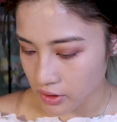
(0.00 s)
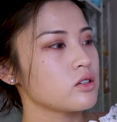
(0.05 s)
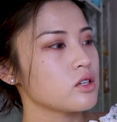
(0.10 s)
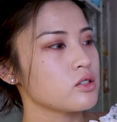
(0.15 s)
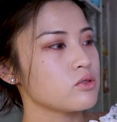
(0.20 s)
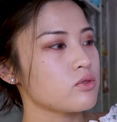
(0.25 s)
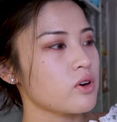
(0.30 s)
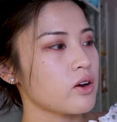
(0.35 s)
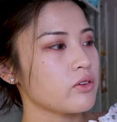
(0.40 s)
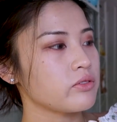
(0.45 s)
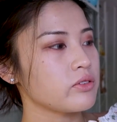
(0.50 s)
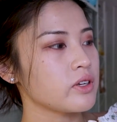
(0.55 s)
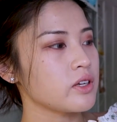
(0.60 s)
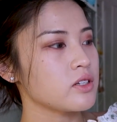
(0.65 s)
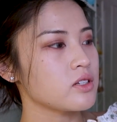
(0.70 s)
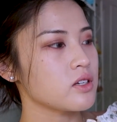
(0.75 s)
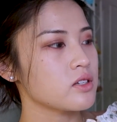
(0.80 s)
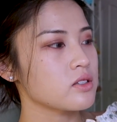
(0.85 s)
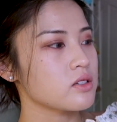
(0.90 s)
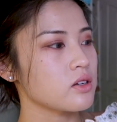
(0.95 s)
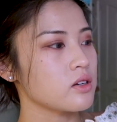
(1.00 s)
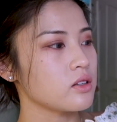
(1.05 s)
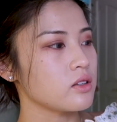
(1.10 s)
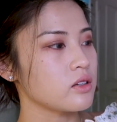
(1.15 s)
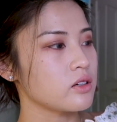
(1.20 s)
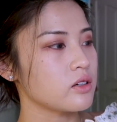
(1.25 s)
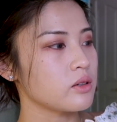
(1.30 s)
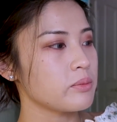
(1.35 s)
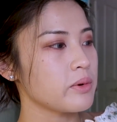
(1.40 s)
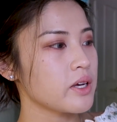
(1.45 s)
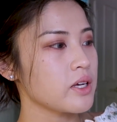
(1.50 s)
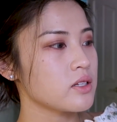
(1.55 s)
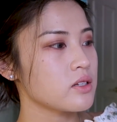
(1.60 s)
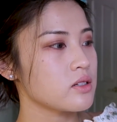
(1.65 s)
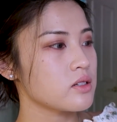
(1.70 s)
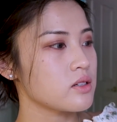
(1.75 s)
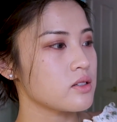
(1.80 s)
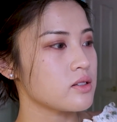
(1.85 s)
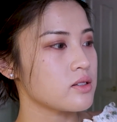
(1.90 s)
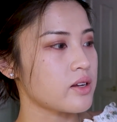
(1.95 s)
just roughly just a little bit,
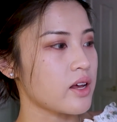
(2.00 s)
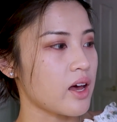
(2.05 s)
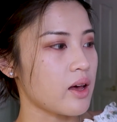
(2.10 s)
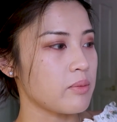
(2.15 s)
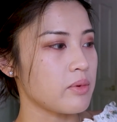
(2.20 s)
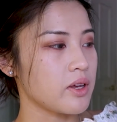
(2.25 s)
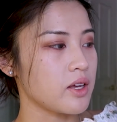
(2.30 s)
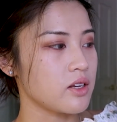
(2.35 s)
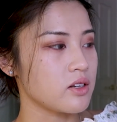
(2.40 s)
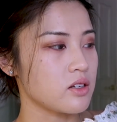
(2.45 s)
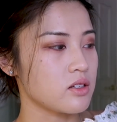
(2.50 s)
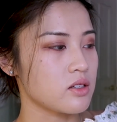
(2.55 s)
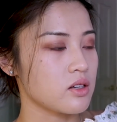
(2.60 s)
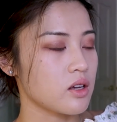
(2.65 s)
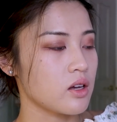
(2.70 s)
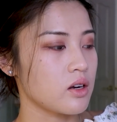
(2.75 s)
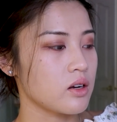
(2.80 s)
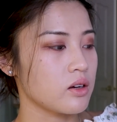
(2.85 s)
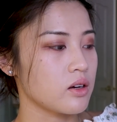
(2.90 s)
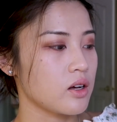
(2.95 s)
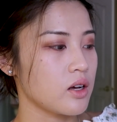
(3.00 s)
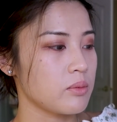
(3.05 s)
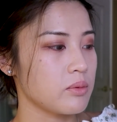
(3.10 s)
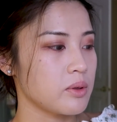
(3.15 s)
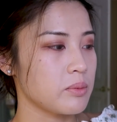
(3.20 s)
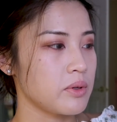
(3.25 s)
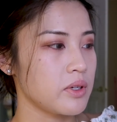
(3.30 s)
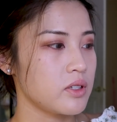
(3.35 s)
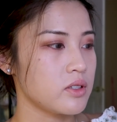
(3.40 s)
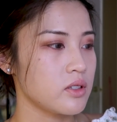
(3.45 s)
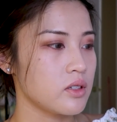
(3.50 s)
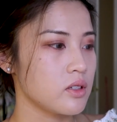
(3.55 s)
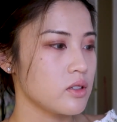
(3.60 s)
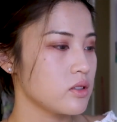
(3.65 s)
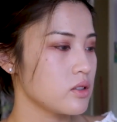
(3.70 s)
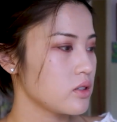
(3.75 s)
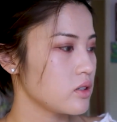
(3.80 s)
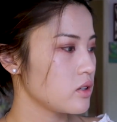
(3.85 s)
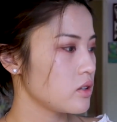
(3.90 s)
just dab in just to get a couple pieces,